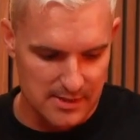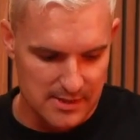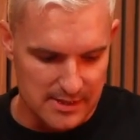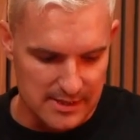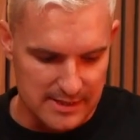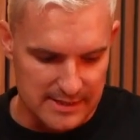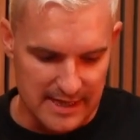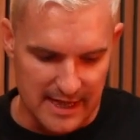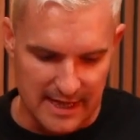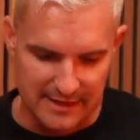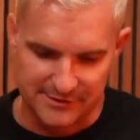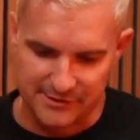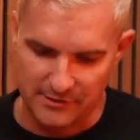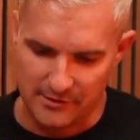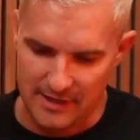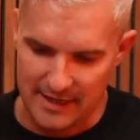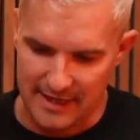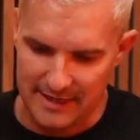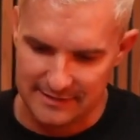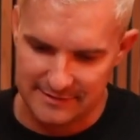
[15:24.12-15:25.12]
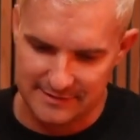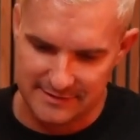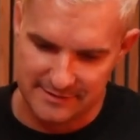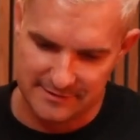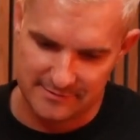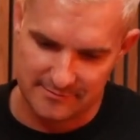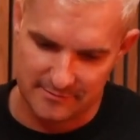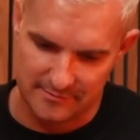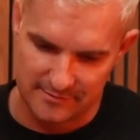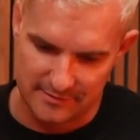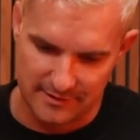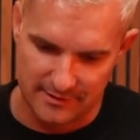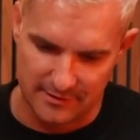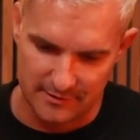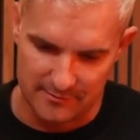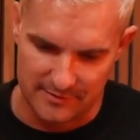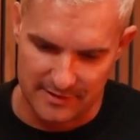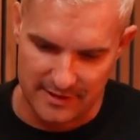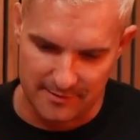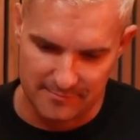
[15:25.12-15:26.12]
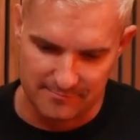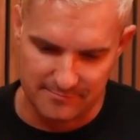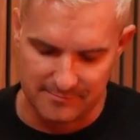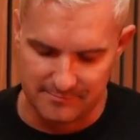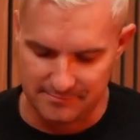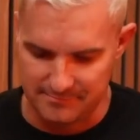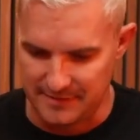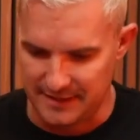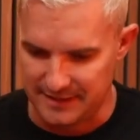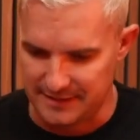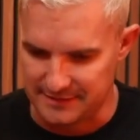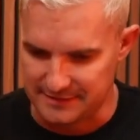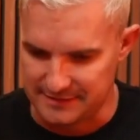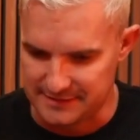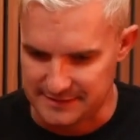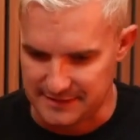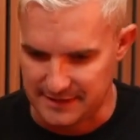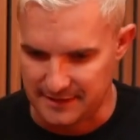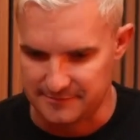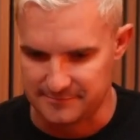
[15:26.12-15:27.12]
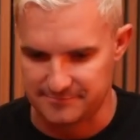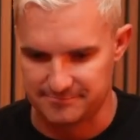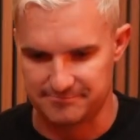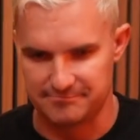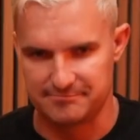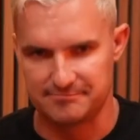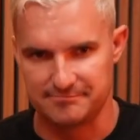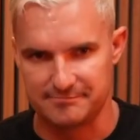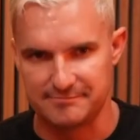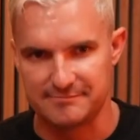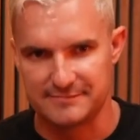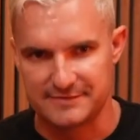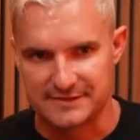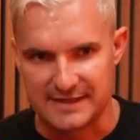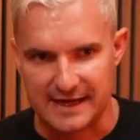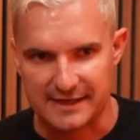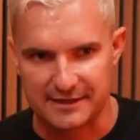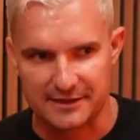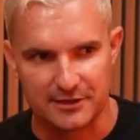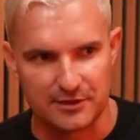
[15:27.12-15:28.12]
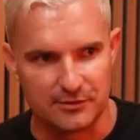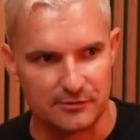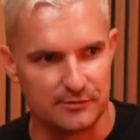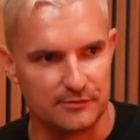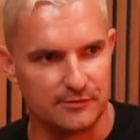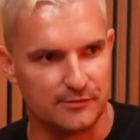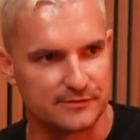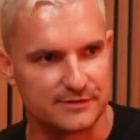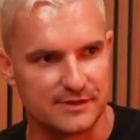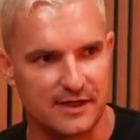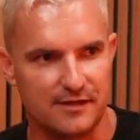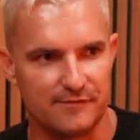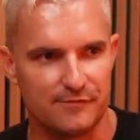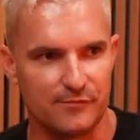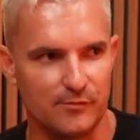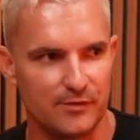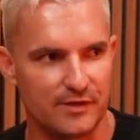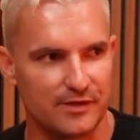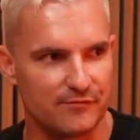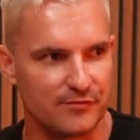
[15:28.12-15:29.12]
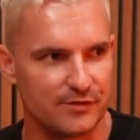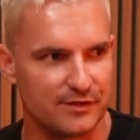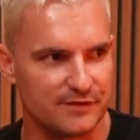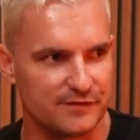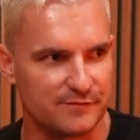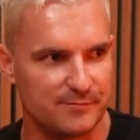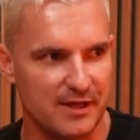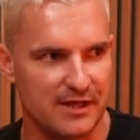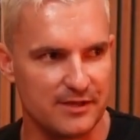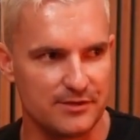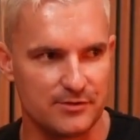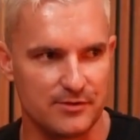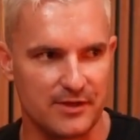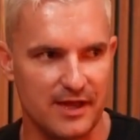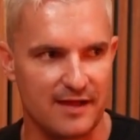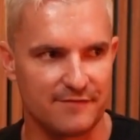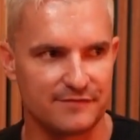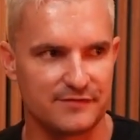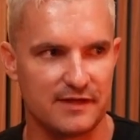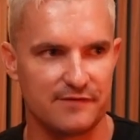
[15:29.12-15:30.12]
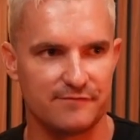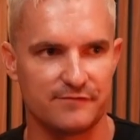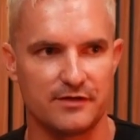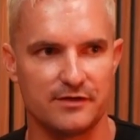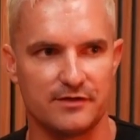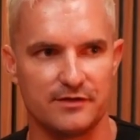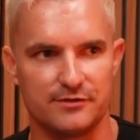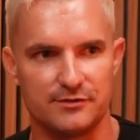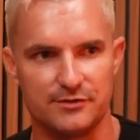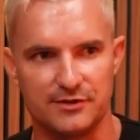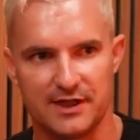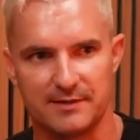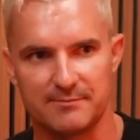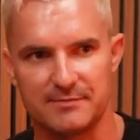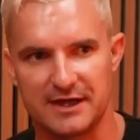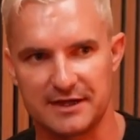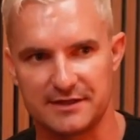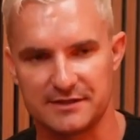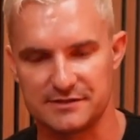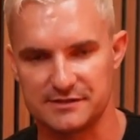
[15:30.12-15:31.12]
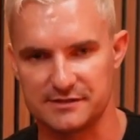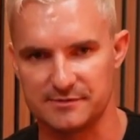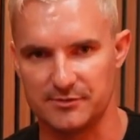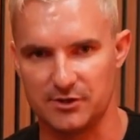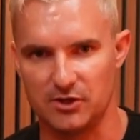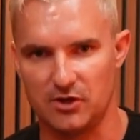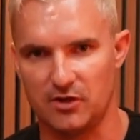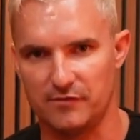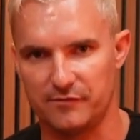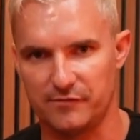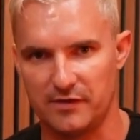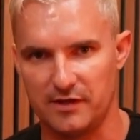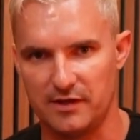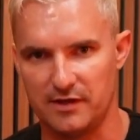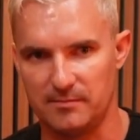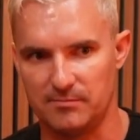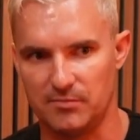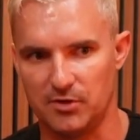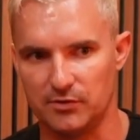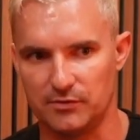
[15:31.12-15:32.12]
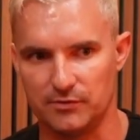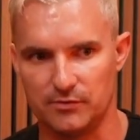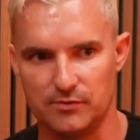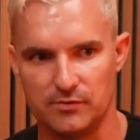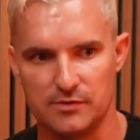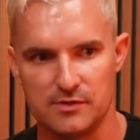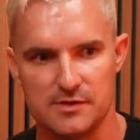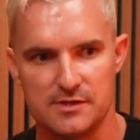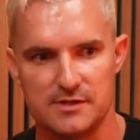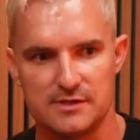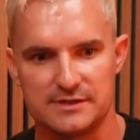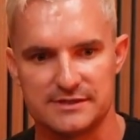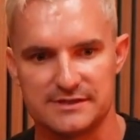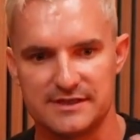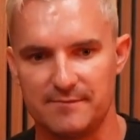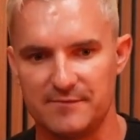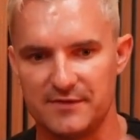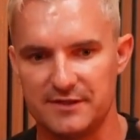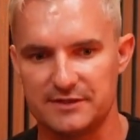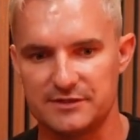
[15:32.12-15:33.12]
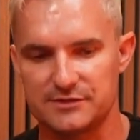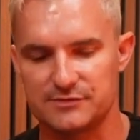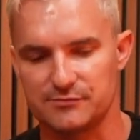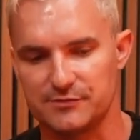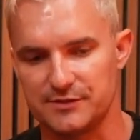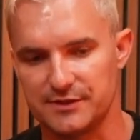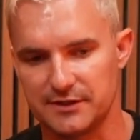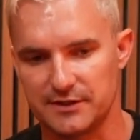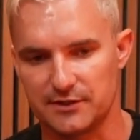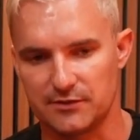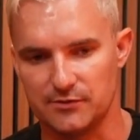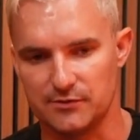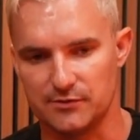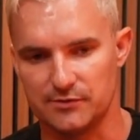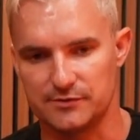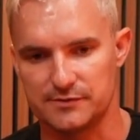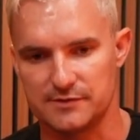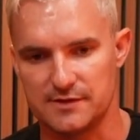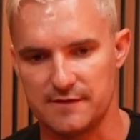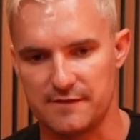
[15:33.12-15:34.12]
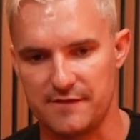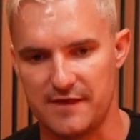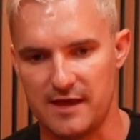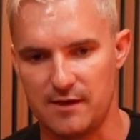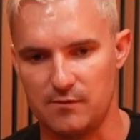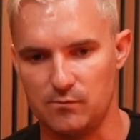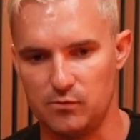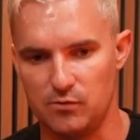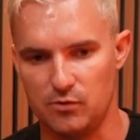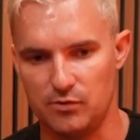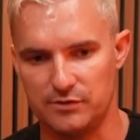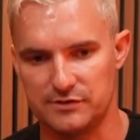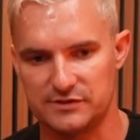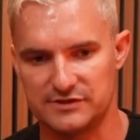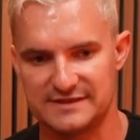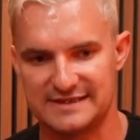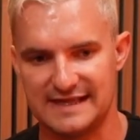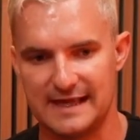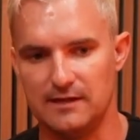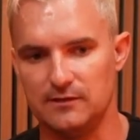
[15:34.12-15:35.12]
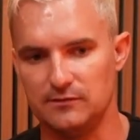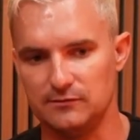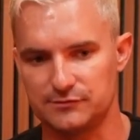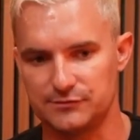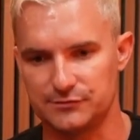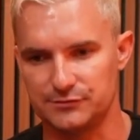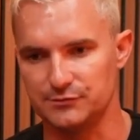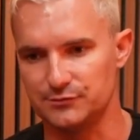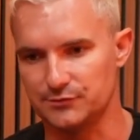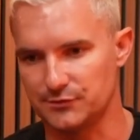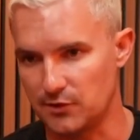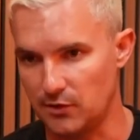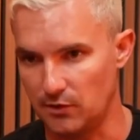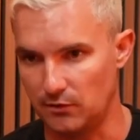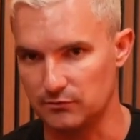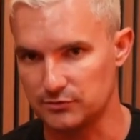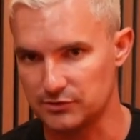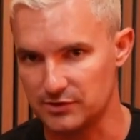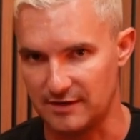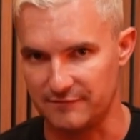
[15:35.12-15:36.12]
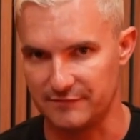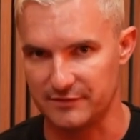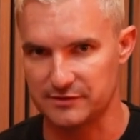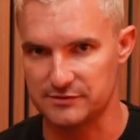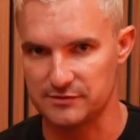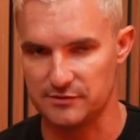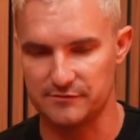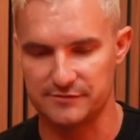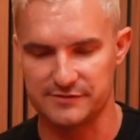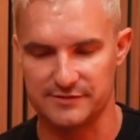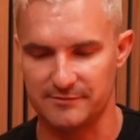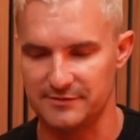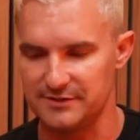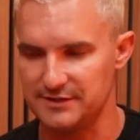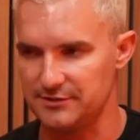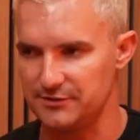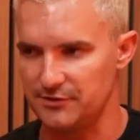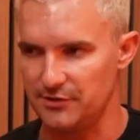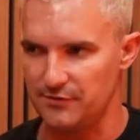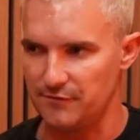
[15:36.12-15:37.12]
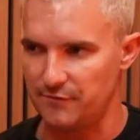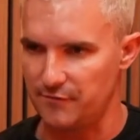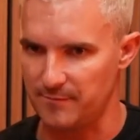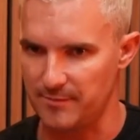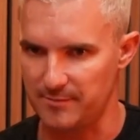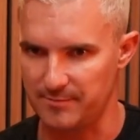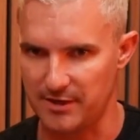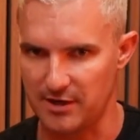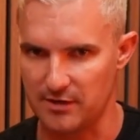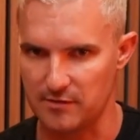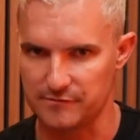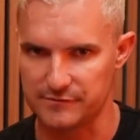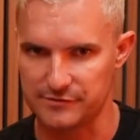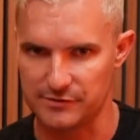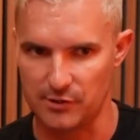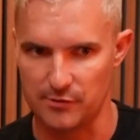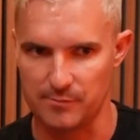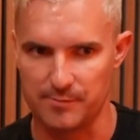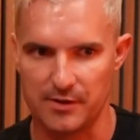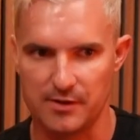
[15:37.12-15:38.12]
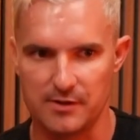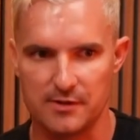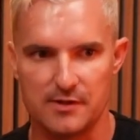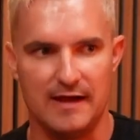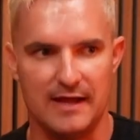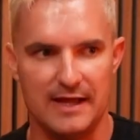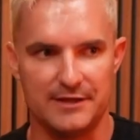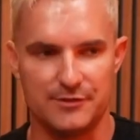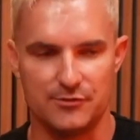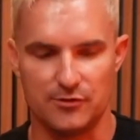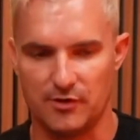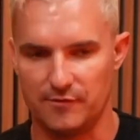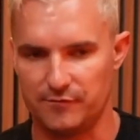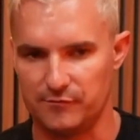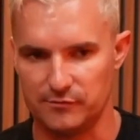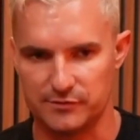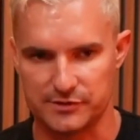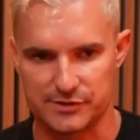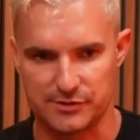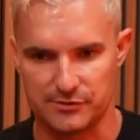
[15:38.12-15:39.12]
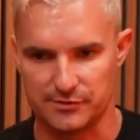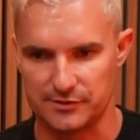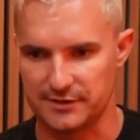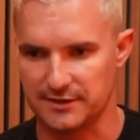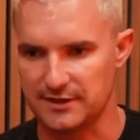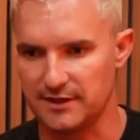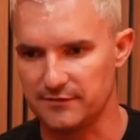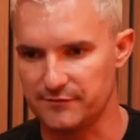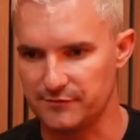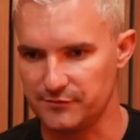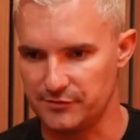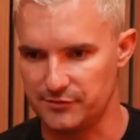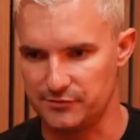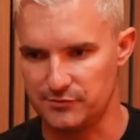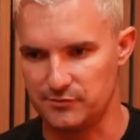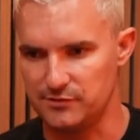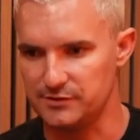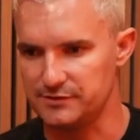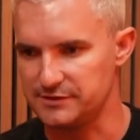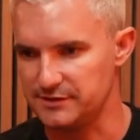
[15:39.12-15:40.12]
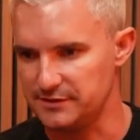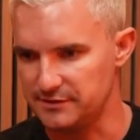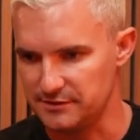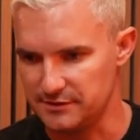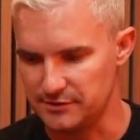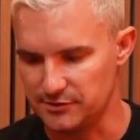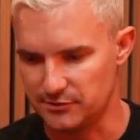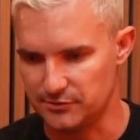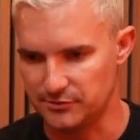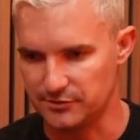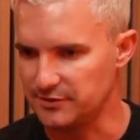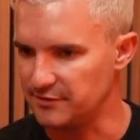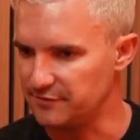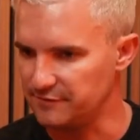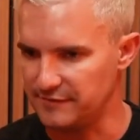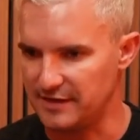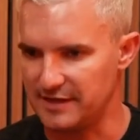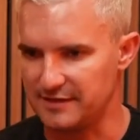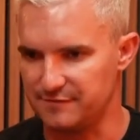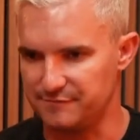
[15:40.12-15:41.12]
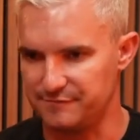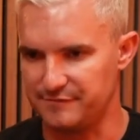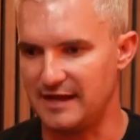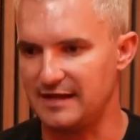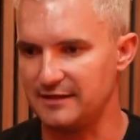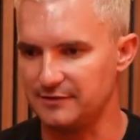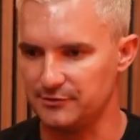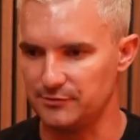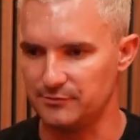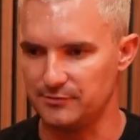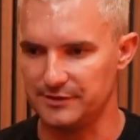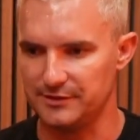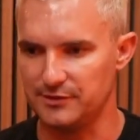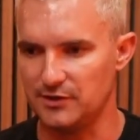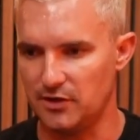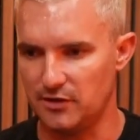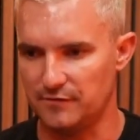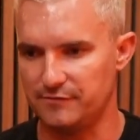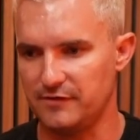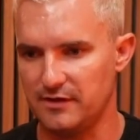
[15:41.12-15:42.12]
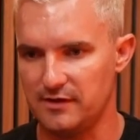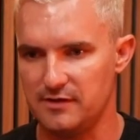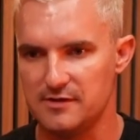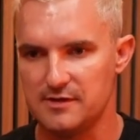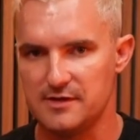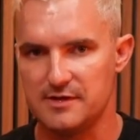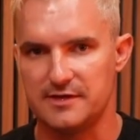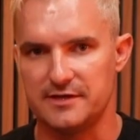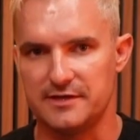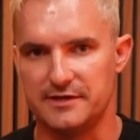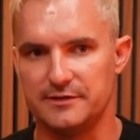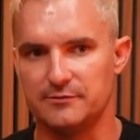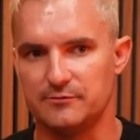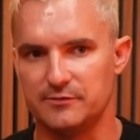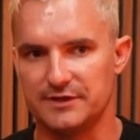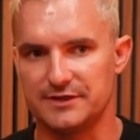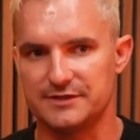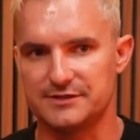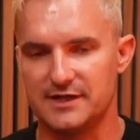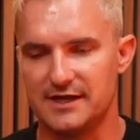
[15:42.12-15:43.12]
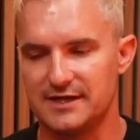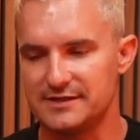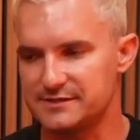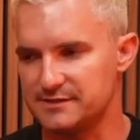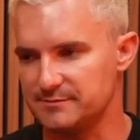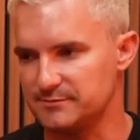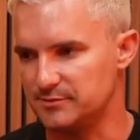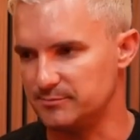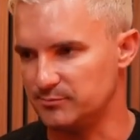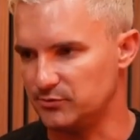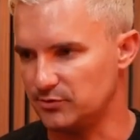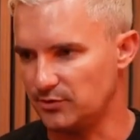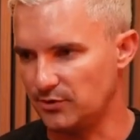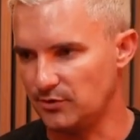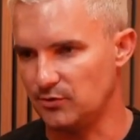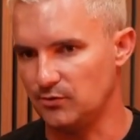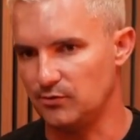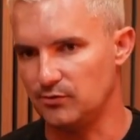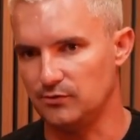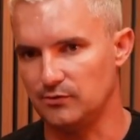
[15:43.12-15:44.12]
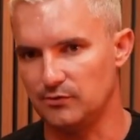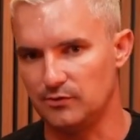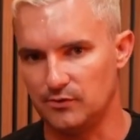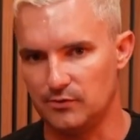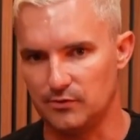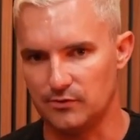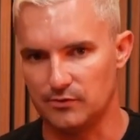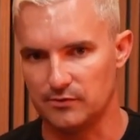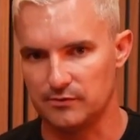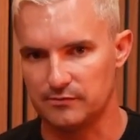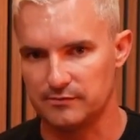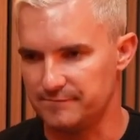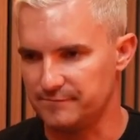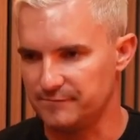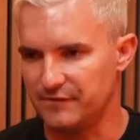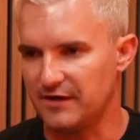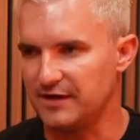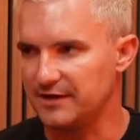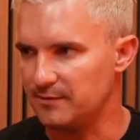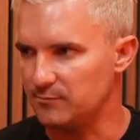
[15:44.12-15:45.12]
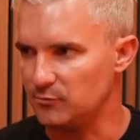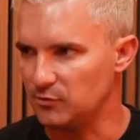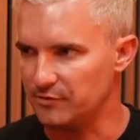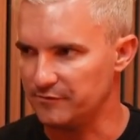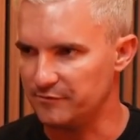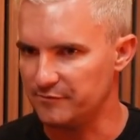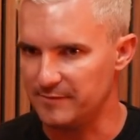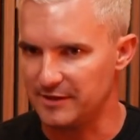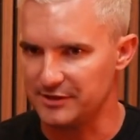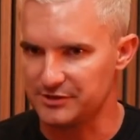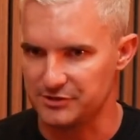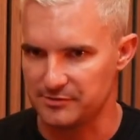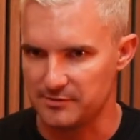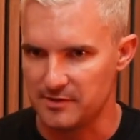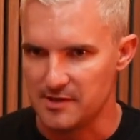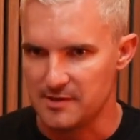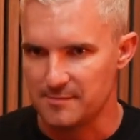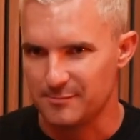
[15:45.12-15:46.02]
Yeah. So ads is, without making this sound technical or tough or whatever it is, but you have to have a unique mechanism and offer a model, something that's really good that would sell to cold traffic. So if someone didn't know you from a bar of soap and your offer was good and cut through the noise and you could convey the value in the offer, it would entice them to book a call or find out more information.